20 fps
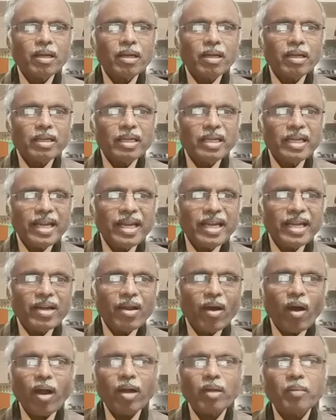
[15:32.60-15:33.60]
need
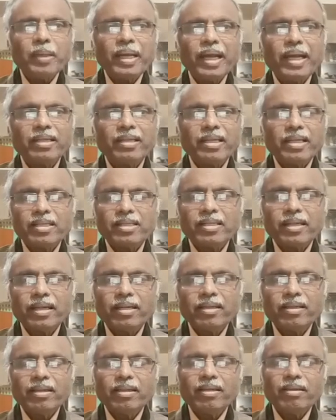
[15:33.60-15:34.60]
not be adjusted
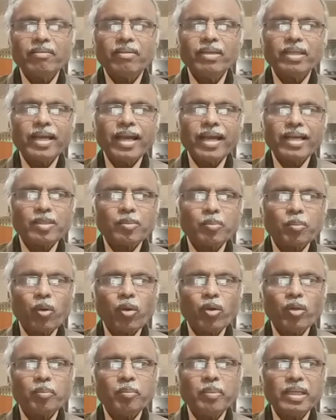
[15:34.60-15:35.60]
with
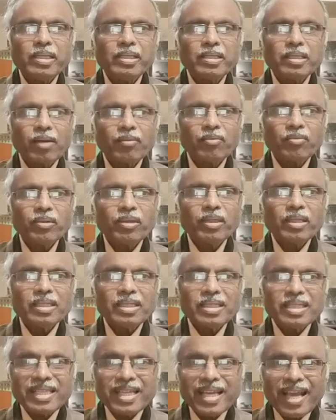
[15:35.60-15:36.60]
export bills of
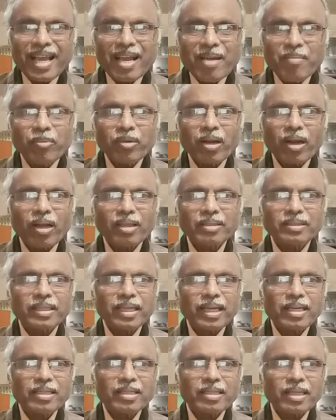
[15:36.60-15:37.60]
same
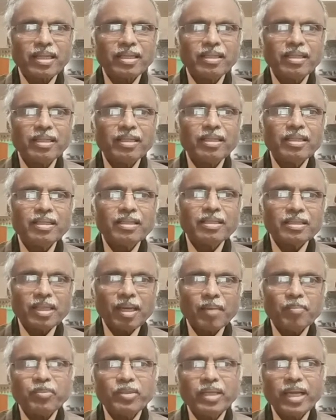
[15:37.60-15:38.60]
transaction,
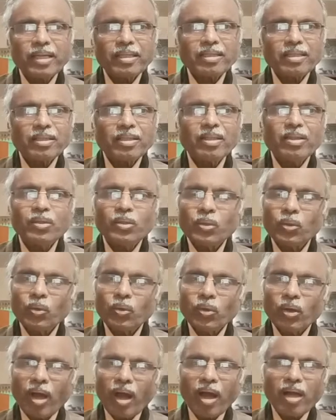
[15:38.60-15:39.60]
subject to
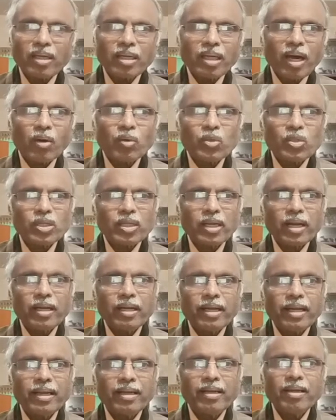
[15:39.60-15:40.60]
not
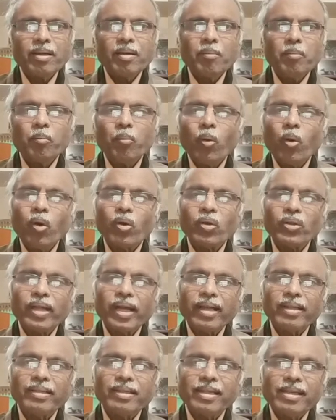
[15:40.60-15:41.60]
outstanding more
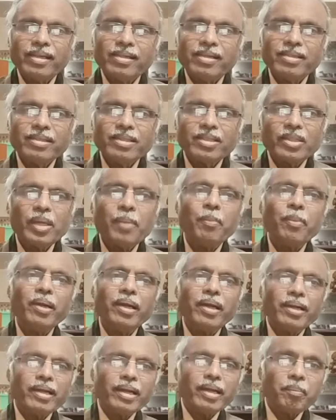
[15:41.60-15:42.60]
than the
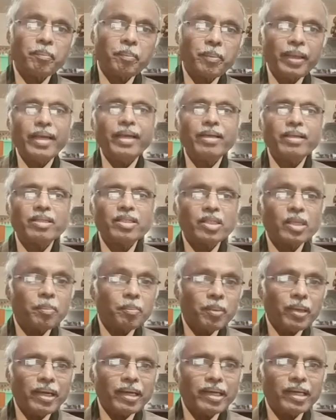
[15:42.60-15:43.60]
stipulated
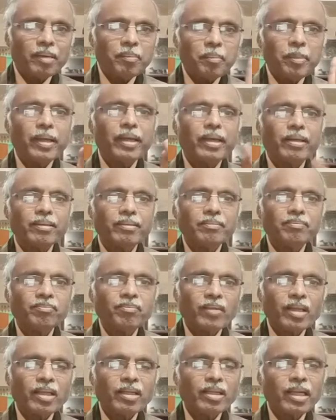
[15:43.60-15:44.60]
period.
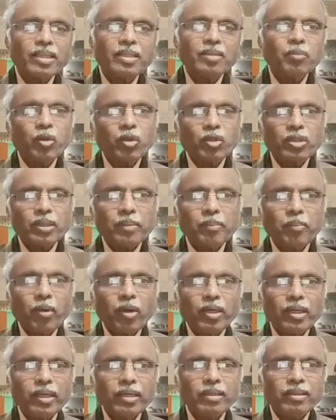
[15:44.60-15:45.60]
That is most
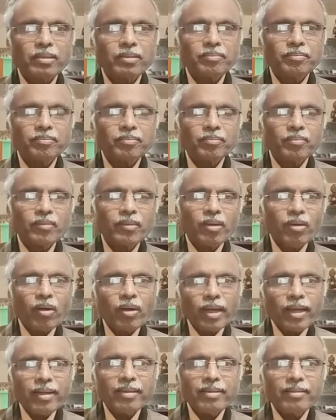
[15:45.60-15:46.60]
important.
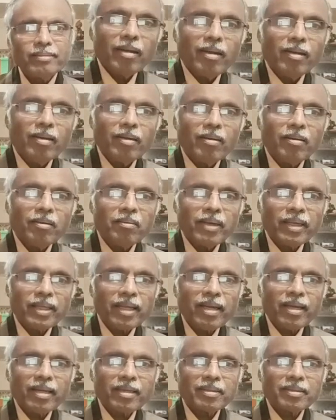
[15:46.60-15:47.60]
Okay.
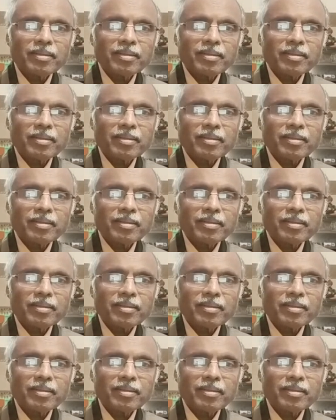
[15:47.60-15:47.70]
Whether